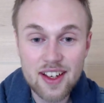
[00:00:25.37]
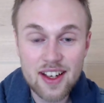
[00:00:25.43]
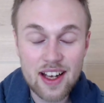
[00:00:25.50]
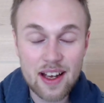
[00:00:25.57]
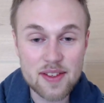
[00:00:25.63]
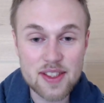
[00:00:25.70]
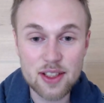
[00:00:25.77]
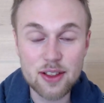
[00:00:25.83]

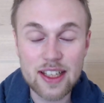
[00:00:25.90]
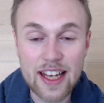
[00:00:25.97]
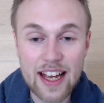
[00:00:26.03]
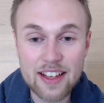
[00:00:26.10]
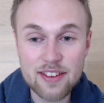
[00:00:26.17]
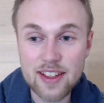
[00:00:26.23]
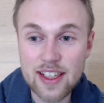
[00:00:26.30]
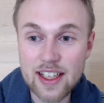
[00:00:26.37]
I'm so
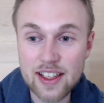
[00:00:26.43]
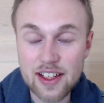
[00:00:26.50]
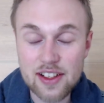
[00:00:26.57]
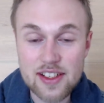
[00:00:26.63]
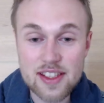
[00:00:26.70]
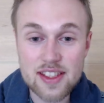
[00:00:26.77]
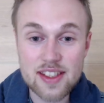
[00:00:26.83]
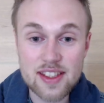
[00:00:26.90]
glad to hear
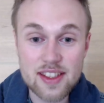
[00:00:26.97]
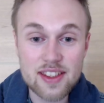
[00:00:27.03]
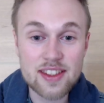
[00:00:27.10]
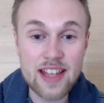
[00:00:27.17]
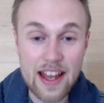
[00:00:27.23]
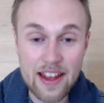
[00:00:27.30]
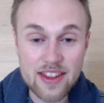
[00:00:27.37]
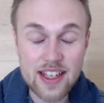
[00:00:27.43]
there's
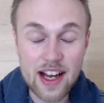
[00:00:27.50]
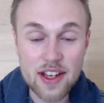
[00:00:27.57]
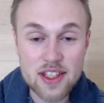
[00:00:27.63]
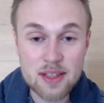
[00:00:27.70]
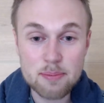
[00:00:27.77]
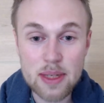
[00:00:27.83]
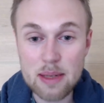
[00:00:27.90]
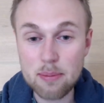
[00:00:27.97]

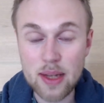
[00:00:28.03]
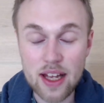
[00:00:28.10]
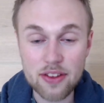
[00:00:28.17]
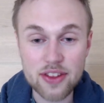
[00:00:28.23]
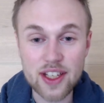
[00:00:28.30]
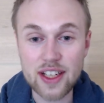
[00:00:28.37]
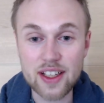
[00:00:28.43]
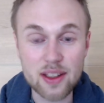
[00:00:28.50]
10,000 people
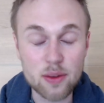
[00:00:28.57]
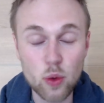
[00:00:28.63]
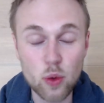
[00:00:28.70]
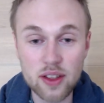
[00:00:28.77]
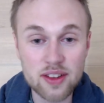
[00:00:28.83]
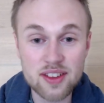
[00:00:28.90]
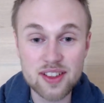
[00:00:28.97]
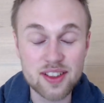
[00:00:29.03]
out there that
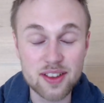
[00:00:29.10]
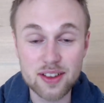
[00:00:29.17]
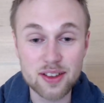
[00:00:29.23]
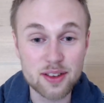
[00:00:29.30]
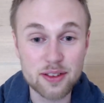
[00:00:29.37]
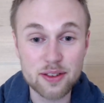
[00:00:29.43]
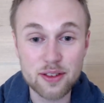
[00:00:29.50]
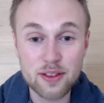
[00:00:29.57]
want
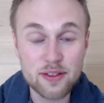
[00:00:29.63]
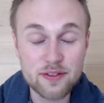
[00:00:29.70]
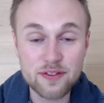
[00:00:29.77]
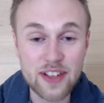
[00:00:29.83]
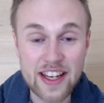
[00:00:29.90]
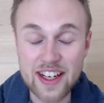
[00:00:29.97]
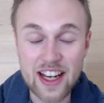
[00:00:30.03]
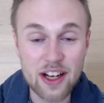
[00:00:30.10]
to
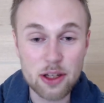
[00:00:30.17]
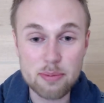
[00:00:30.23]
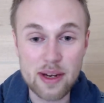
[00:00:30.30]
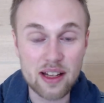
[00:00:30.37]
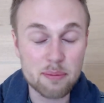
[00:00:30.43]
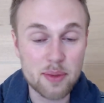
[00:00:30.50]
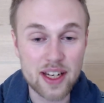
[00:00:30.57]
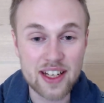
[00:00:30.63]
find out
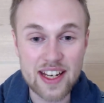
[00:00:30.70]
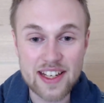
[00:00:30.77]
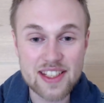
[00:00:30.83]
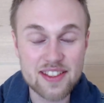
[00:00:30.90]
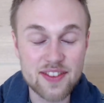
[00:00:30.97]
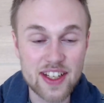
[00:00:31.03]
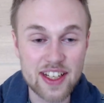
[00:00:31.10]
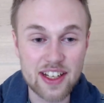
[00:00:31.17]
about my
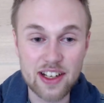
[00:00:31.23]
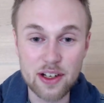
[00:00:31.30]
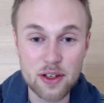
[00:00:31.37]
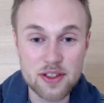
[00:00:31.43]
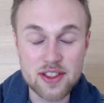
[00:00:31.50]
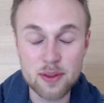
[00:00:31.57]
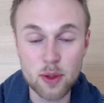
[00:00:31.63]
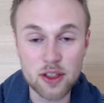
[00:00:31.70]
next
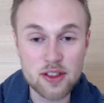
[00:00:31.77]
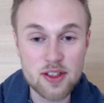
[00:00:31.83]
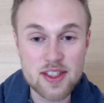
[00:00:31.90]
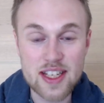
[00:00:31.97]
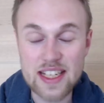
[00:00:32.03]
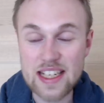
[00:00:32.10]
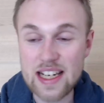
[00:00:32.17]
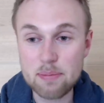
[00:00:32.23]
videos, to want to
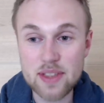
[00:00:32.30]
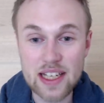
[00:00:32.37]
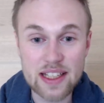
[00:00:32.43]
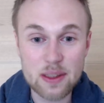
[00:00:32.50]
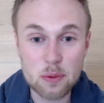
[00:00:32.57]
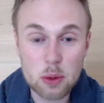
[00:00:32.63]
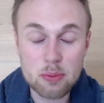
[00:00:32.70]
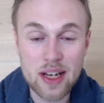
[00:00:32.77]
stay updated
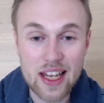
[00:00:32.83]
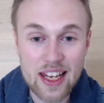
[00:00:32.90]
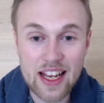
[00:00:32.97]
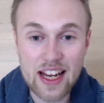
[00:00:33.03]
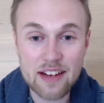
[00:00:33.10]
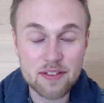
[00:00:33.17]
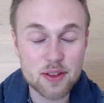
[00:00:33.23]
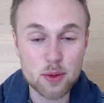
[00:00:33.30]
with my
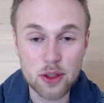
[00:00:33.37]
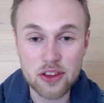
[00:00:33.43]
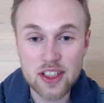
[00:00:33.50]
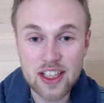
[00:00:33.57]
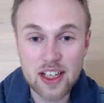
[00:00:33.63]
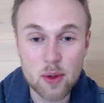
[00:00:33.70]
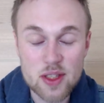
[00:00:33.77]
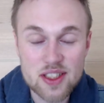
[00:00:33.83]
life, to want to
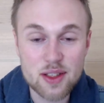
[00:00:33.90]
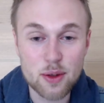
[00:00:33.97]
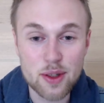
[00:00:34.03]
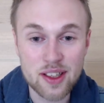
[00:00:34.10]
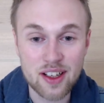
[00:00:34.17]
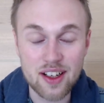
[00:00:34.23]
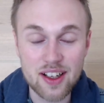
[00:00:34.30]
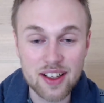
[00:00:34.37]
hear what's
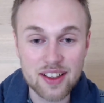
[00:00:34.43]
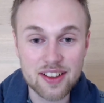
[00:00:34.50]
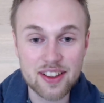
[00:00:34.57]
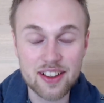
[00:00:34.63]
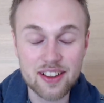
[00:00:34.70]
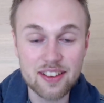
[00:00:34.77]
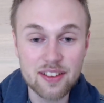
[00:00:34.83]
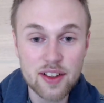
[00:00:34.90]
going on, you
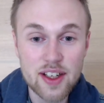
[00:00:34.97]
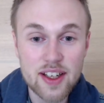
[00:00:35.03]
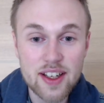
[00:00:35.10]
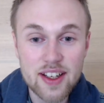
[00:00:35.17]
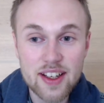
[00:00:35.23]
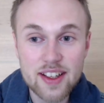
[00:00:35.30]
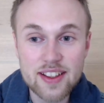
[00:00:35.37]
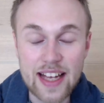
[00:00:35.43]
know.
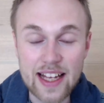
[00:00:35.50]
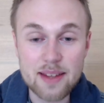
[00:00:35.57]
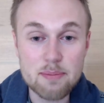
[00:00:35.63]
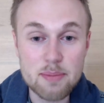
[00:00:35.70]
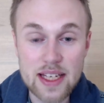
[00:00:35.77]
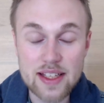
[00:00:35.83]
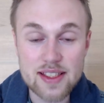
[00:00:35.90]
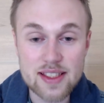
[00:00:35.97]
That
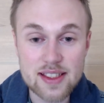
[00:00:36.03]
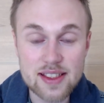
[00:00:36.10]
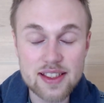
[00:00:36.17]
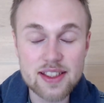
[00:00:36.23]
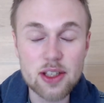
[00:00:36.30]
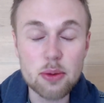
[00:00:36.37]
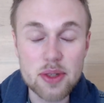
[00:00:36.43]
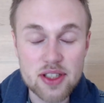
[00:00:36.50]
means
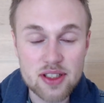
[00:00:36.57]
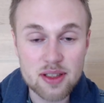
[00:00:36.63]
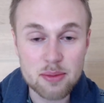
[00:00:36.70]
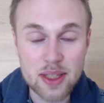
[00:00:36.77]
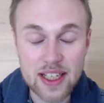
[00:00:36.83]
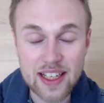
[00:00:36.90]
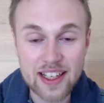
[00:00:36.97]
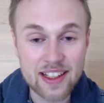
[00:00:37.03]
so much to
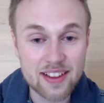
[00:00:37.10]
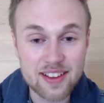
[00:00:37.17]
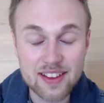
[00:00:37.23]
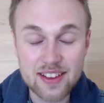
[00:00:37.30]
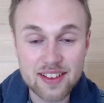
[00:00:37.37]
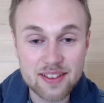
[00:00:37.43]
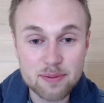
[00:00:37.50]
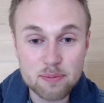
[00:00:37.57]
me and